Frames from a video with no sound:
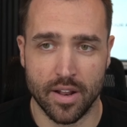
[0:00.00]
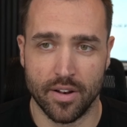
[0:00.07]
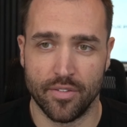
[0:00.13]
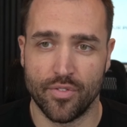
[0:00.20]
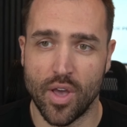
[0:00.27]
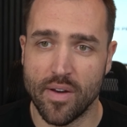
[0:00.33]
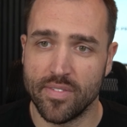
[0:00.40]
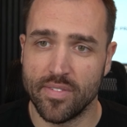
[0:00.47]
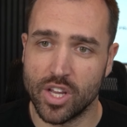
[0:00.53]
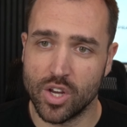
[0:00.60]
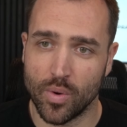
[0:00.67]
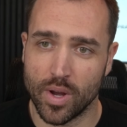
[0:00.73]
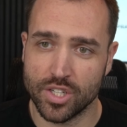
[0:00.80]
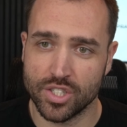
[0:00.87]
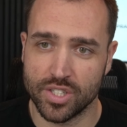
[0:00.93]
And if you have any
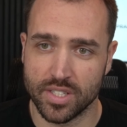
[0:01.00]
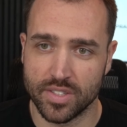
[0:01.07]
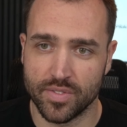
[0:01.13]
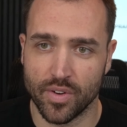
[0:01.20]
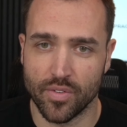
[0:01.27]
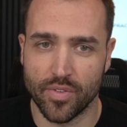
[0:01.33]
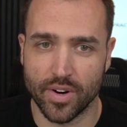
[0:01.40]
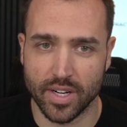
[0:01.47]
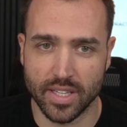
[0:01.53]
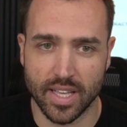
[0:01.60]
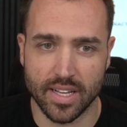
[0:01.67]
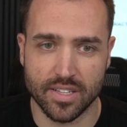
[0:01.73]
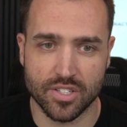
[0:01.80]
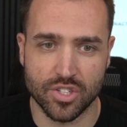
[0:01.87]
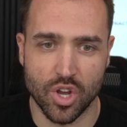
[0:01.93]
questions, feel free to
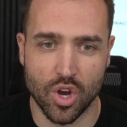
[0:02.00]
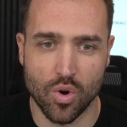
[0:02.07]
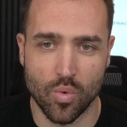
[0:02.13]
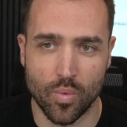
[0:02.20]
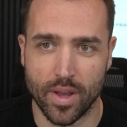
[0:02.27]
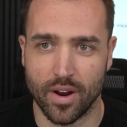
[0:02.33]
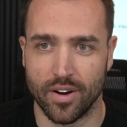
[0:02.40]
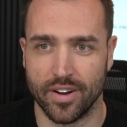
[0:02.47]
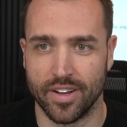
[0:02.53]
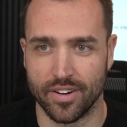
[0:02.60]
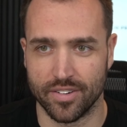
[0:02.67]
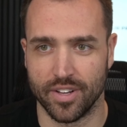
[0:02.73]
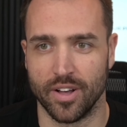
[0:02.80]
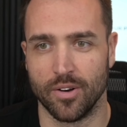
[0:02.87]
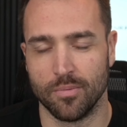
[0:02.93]
let us know. We are
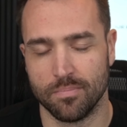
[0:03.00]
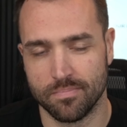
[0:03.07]
here to help.